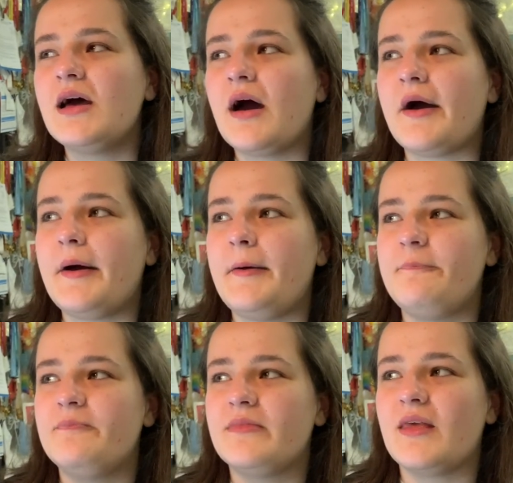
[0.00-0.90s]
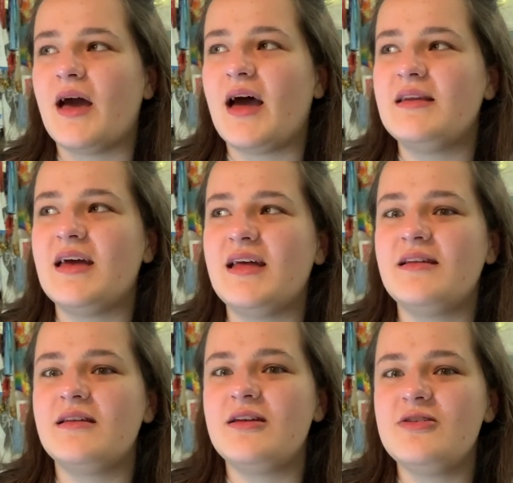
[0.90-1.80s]
Um, and
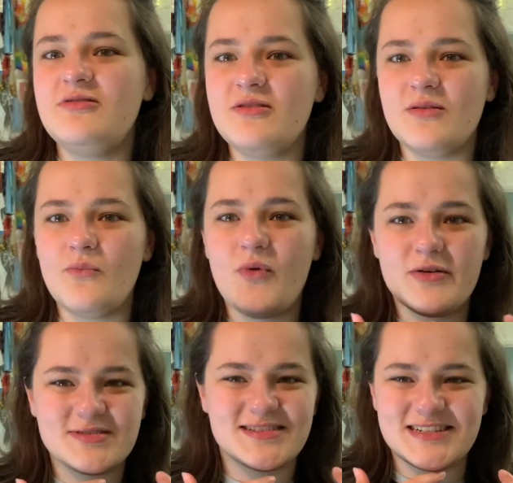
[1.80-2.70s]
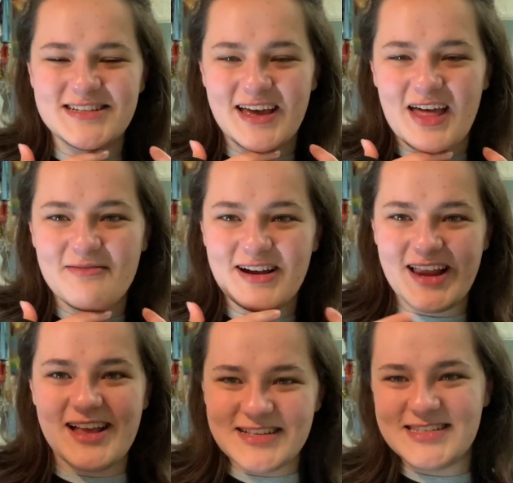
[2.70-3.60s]
then we also didn't get that
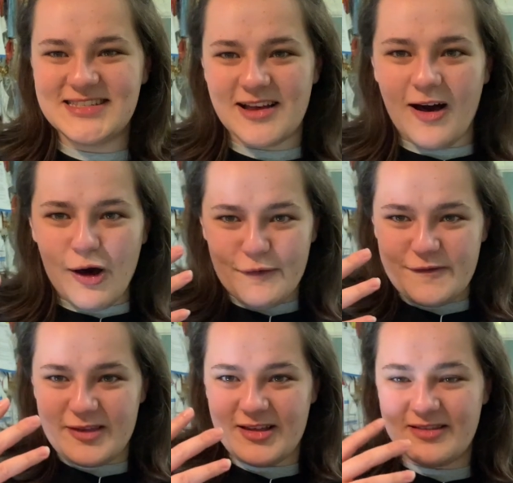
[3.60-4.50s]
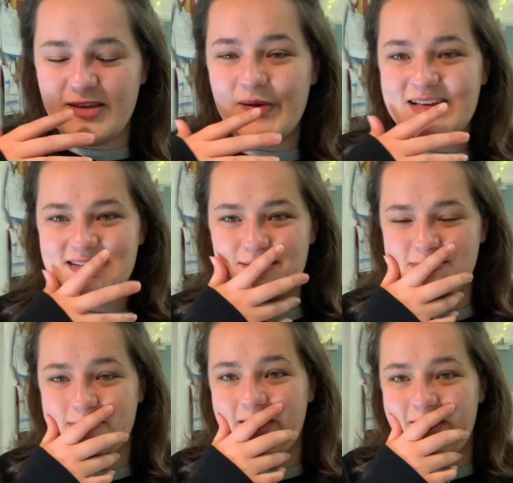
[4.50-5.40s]
release after the two exams
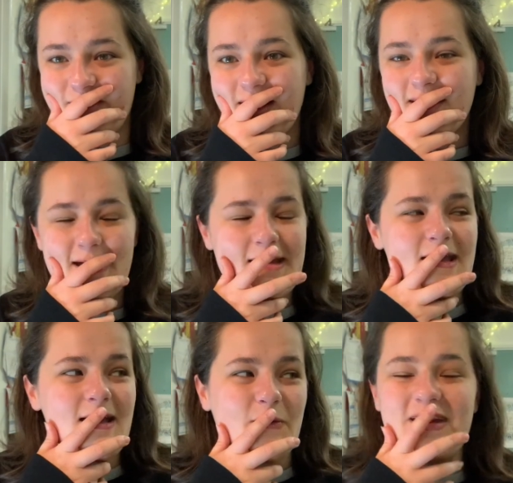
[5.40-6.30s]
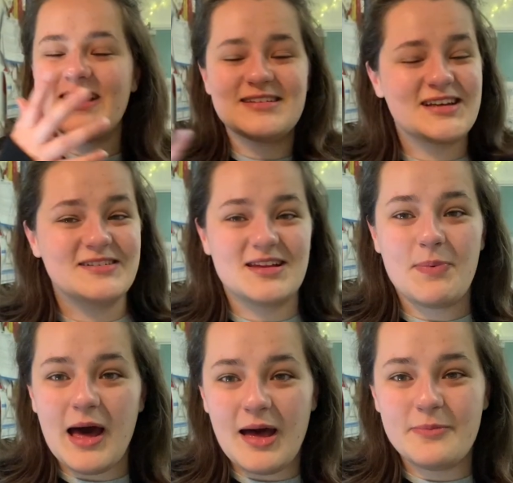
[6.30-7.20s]
were over. We didn't get to go to the
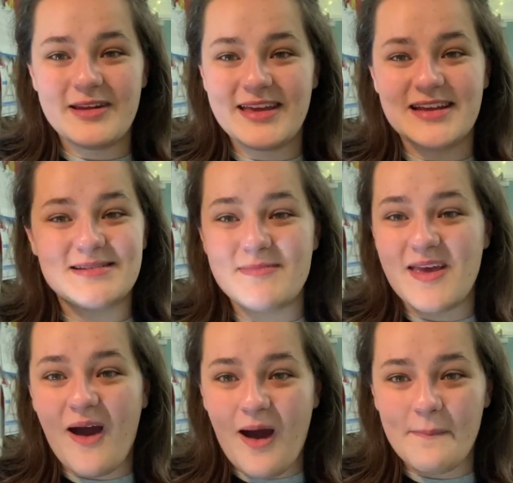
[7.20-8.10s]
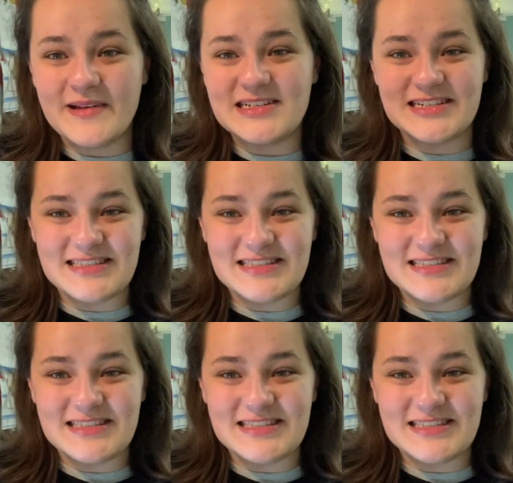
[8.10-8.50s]
pub, we didn't get to meet up and just